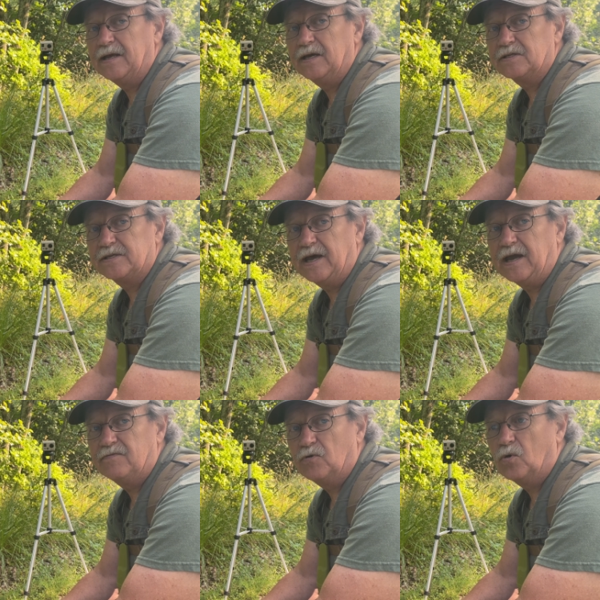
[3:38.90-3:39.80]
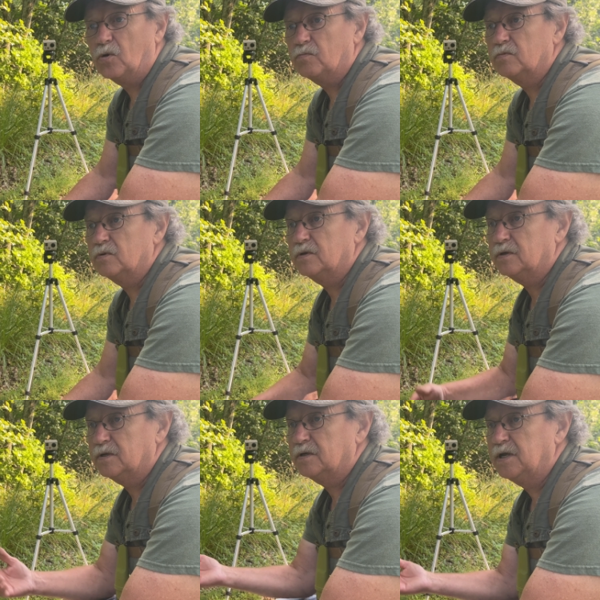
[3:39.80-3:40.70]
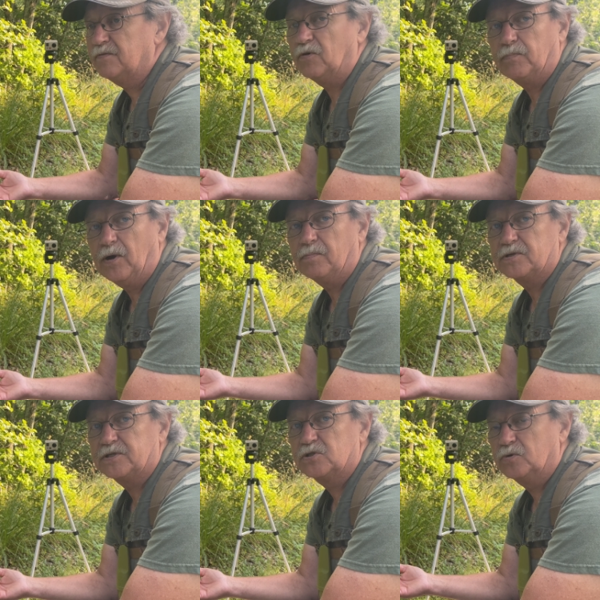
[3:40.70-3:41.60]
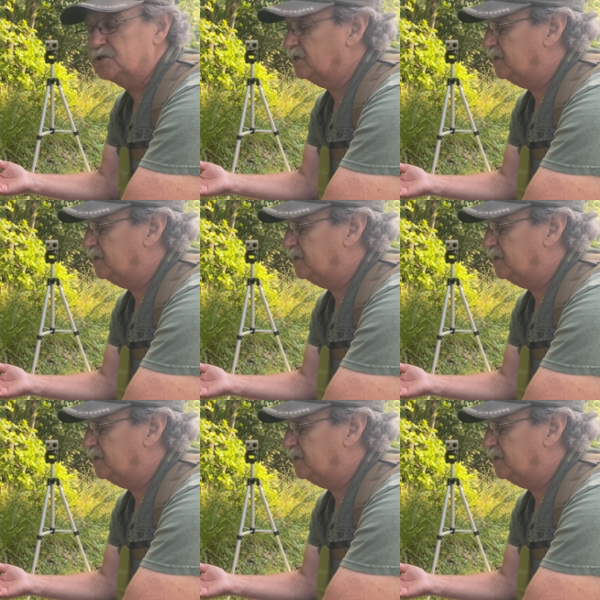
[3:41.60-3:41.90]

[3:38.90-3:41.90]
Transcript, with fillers: his day for different purposes, which it